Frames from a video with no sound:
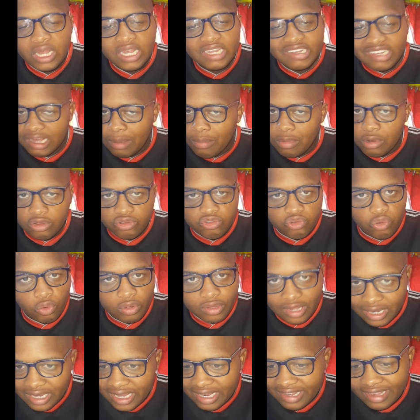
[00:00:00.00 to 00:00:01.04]
someone who's good
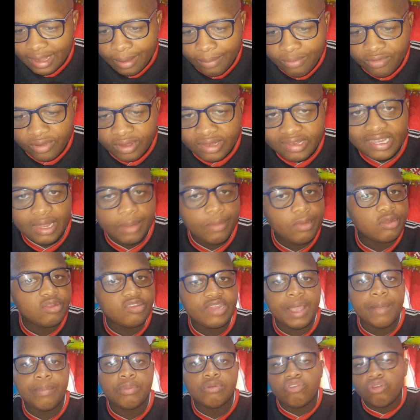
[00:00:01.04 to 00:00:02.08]
interception, someone who's
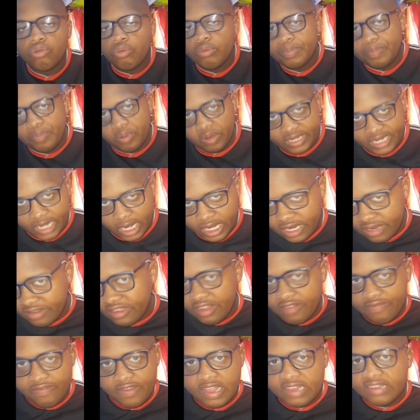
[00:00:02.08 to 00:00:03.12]
able to protect his
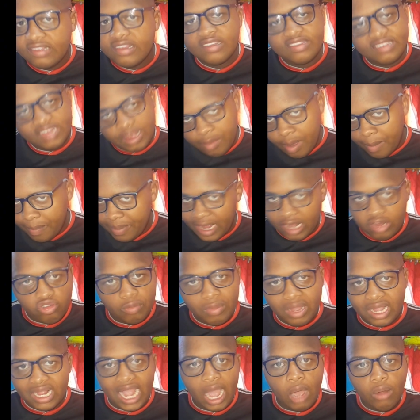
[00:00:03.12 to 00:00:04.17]
defense. Same applies to
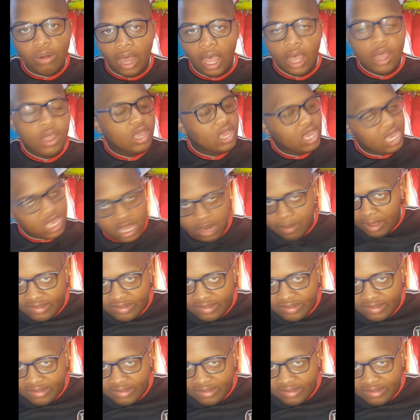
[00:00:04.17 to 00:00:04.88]
Makaula. It